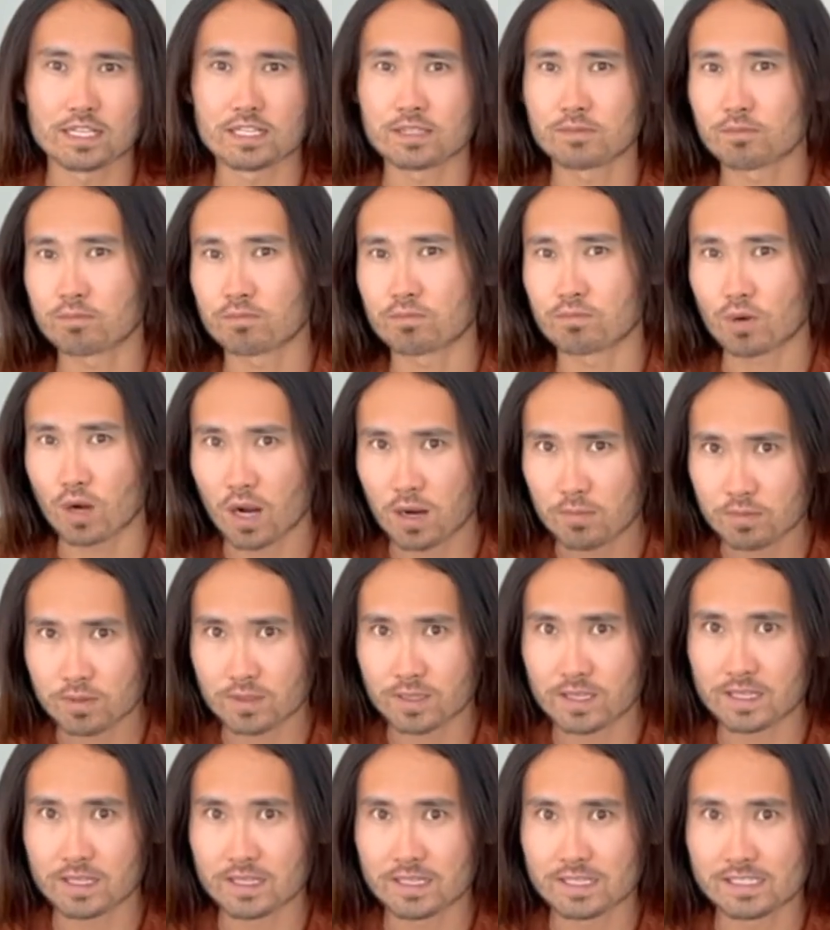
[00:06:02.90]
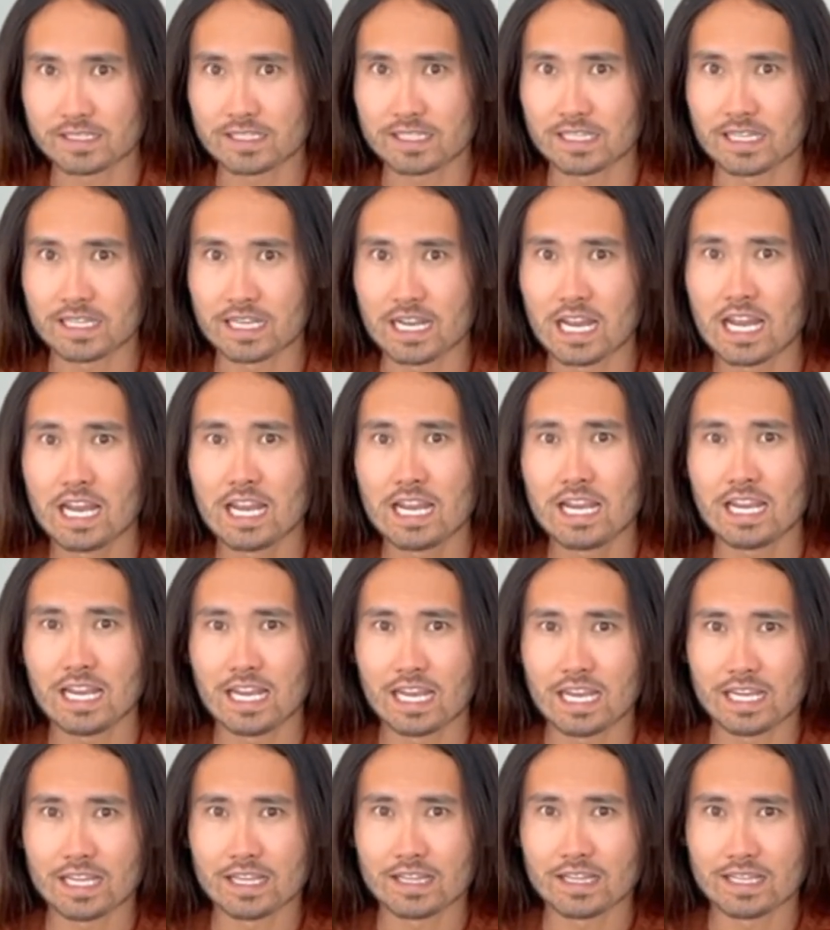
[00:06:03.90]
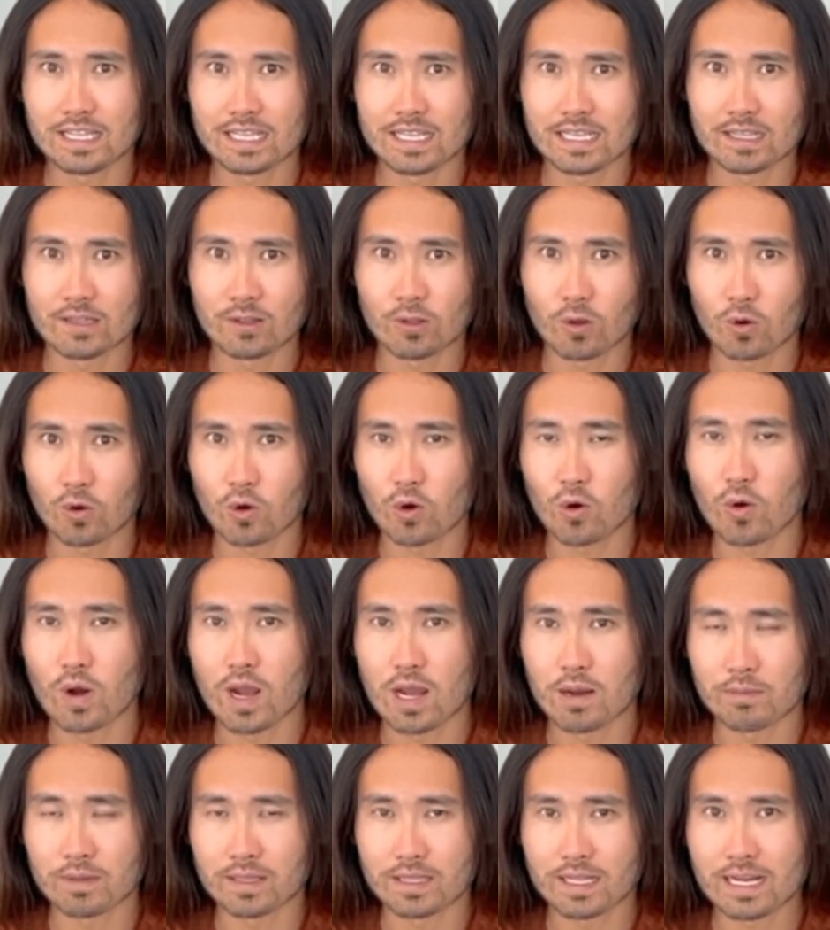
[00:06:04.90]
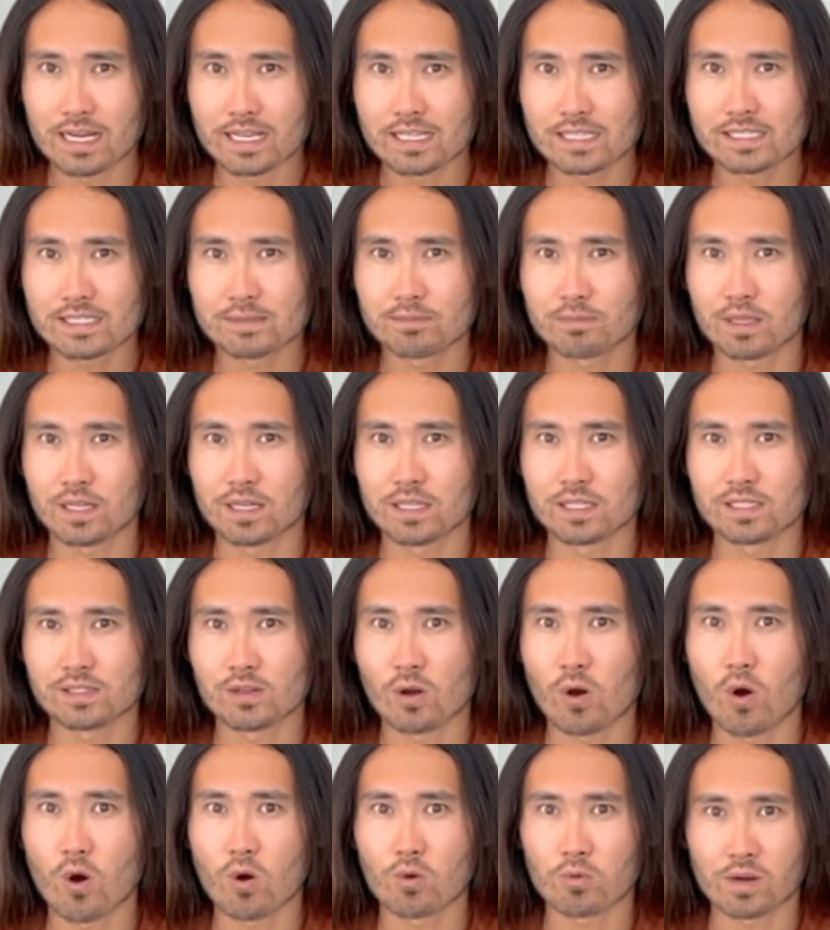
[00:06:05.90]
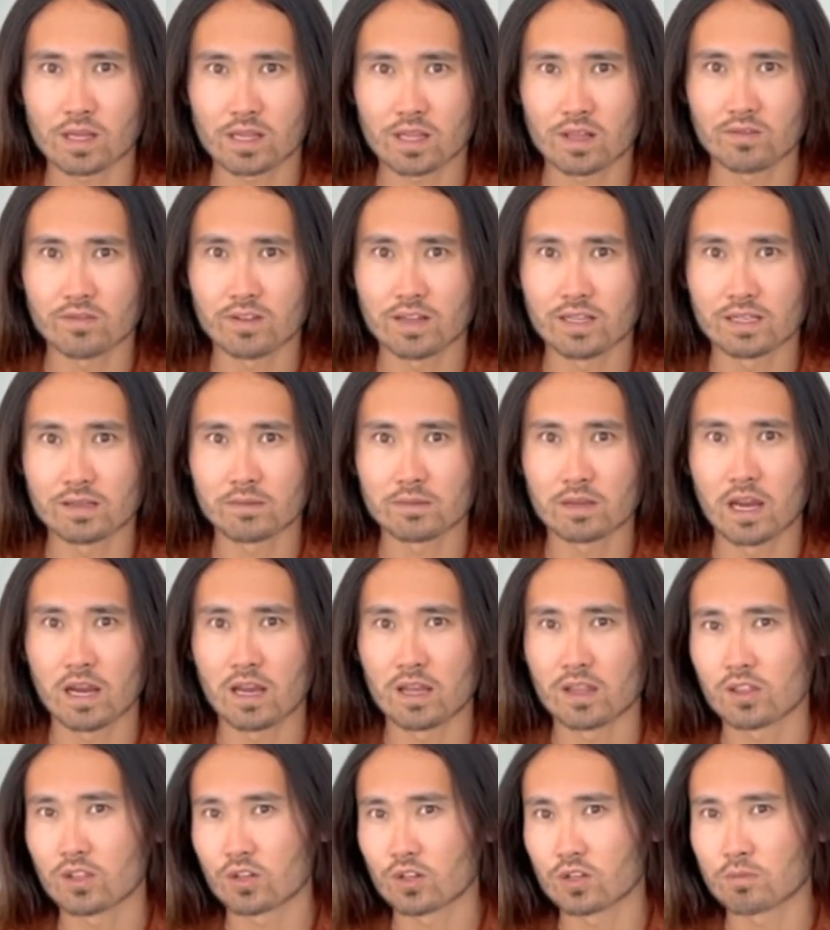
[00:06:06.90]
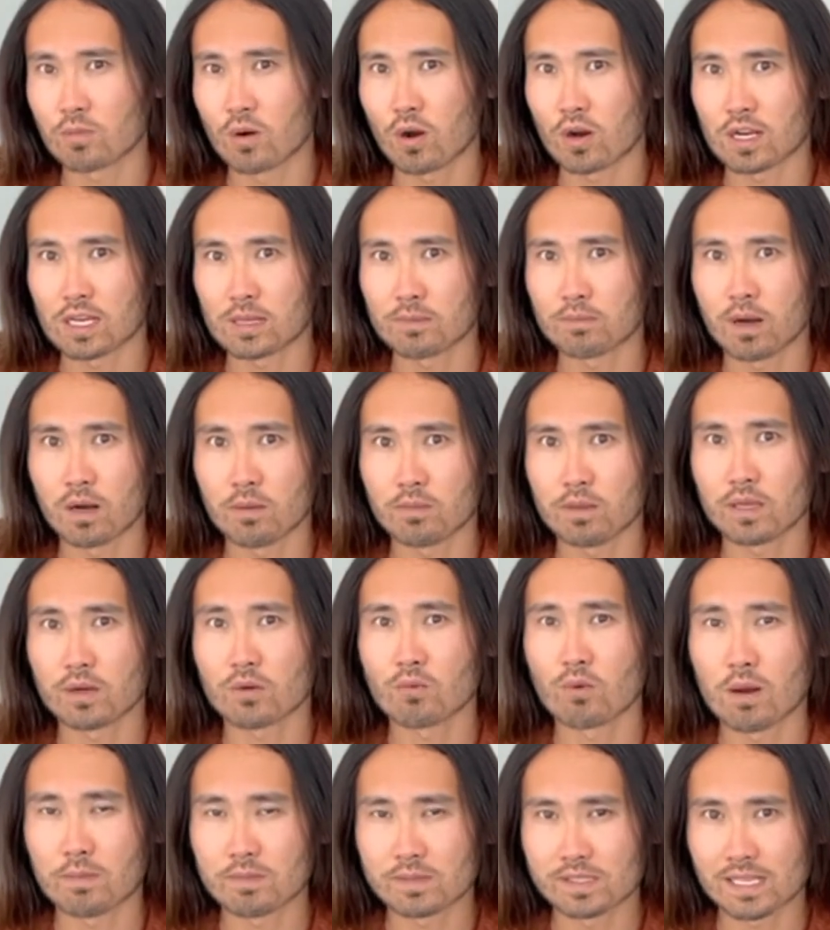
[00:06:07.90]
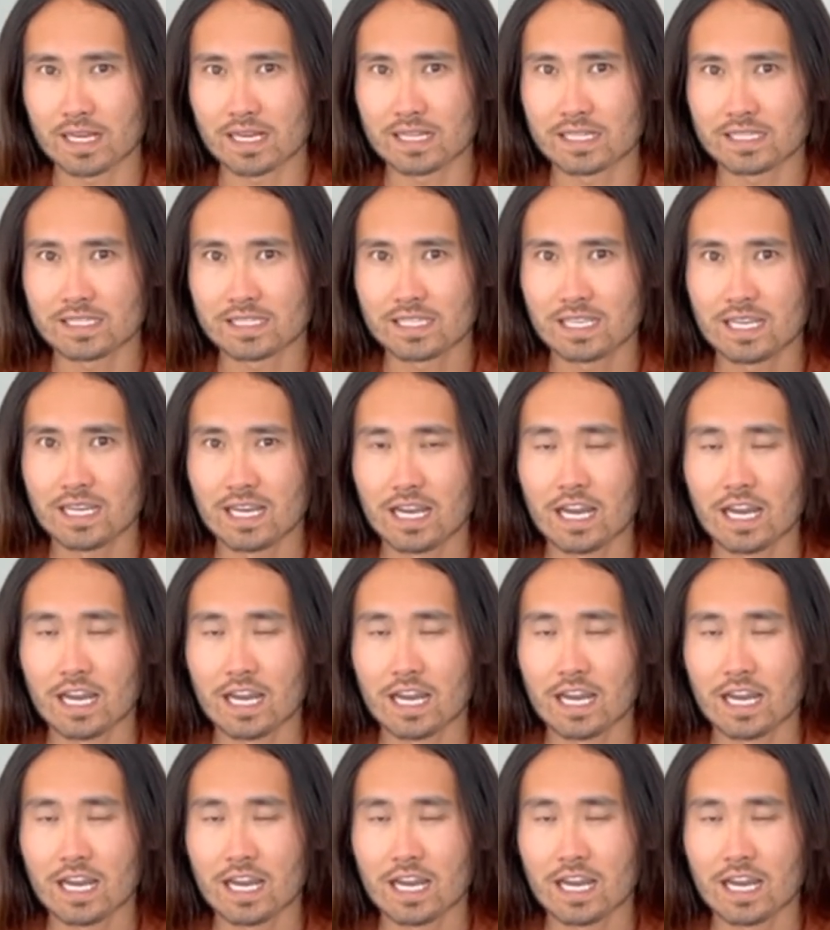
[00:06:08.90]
is properly listed in the local MLS plus all relevant uh, third party public websites.